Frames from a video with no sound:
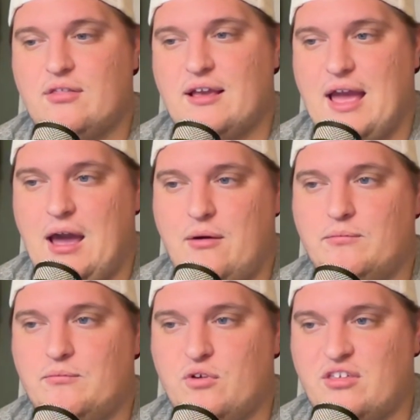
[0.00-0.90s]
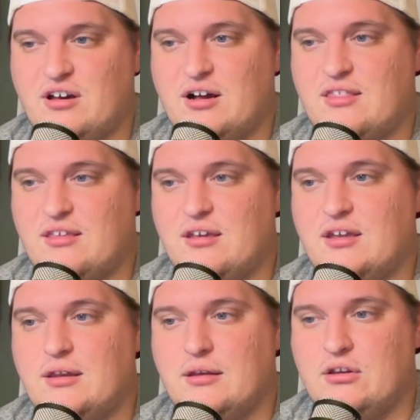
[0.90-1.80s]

like at Wisconsin and